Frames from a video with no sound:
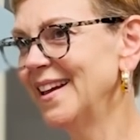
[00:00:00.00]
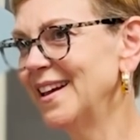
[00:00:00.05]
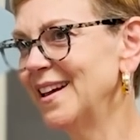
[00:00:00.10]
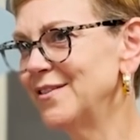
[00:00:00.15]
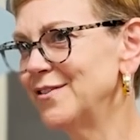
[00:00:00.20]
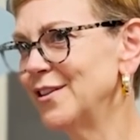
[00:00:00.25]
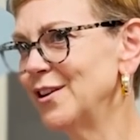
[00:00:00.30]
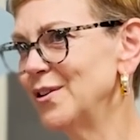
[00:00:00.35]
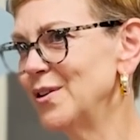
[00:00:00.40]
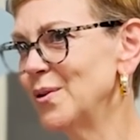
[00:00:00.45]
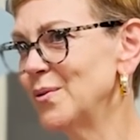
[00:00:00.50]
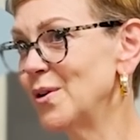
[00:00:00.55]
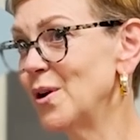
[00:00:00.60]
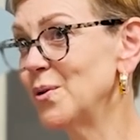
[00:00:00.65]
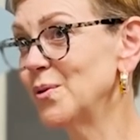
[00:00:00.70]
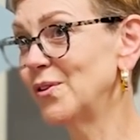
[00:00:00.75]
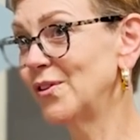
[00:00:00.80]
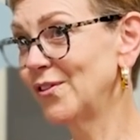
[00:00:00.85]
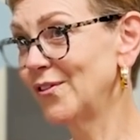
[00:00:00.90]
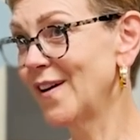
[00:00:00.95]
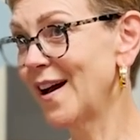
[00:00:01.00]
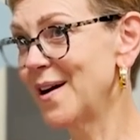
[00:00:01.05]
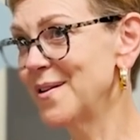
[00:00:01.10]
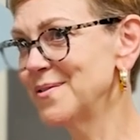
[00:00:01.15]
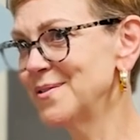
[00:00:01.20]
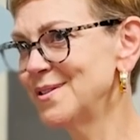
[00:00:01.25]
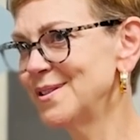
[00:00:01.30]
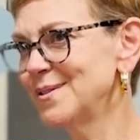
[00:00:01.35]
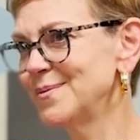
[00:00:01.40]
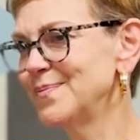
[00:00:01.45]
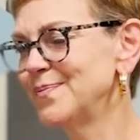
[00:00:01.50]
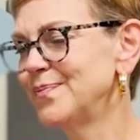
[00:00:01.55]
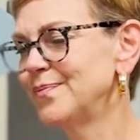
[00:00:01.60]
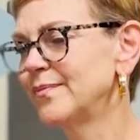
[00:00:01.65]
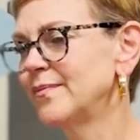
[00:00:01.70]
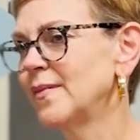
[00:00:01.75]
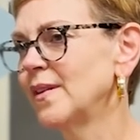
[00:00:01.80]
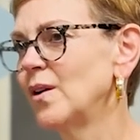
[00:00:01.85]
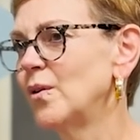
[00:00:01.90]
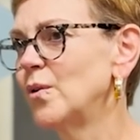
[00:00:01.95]
If there are no nodes found,
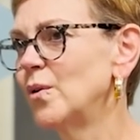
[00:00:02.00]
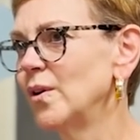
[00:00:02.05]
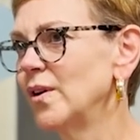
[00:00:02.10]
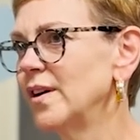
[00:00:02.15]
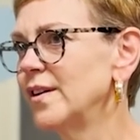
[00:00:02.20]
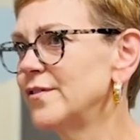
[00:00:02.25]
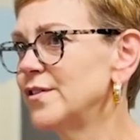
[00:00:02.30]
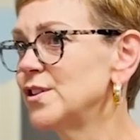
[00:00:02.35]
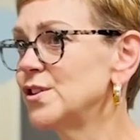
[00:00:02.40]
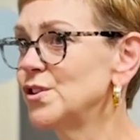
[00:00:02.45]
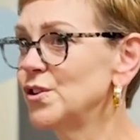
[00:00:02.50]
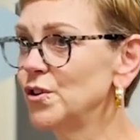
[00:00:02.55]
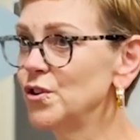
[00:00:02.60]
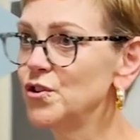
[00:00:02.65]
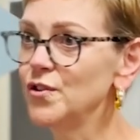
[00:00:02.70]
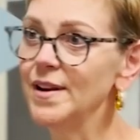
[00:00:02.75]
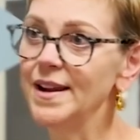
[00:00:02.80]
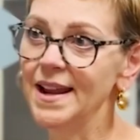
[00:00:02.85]
or if the surgery